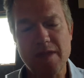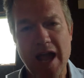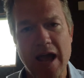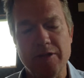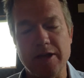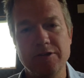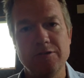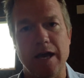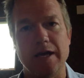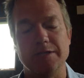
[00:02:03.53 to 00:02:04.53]
How they do
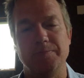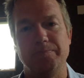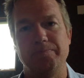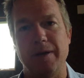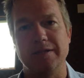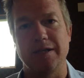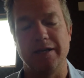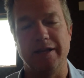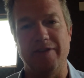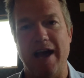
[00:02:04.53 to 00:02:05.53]
that is
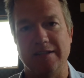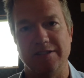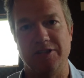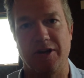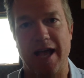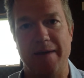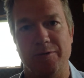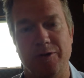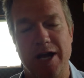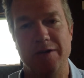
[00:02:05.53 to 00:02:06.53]
basically they've accessed their
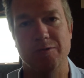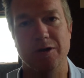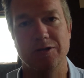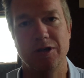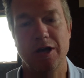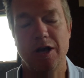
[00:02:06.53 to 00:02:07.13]
capital networks.